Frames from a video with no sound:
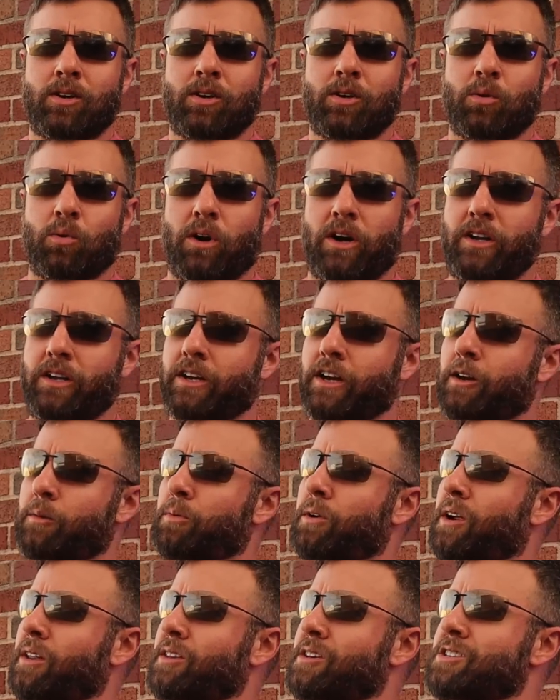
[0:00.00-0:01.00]
Why are you going to
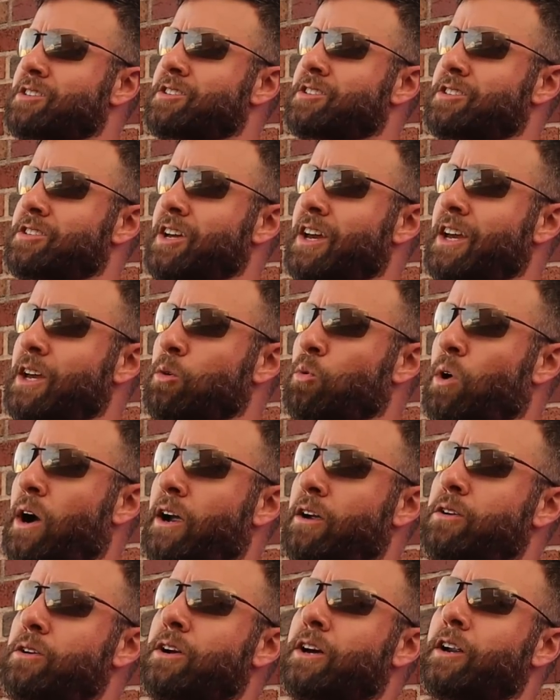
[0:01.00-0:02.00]
bring the state? Why
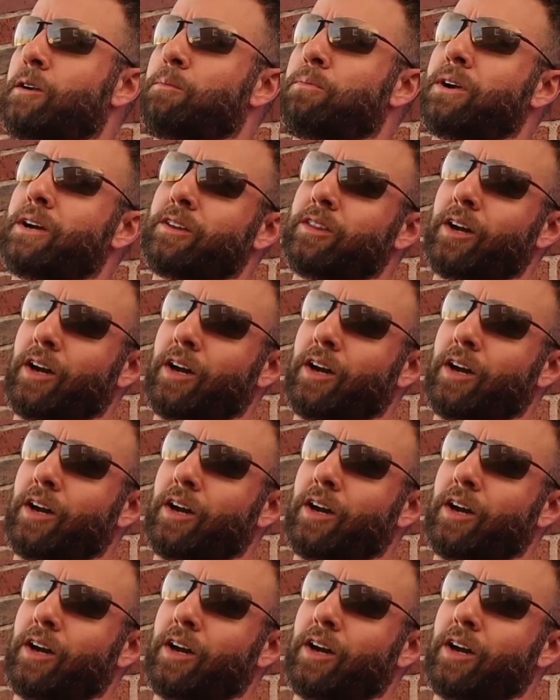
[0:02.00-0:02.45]
are you going to bring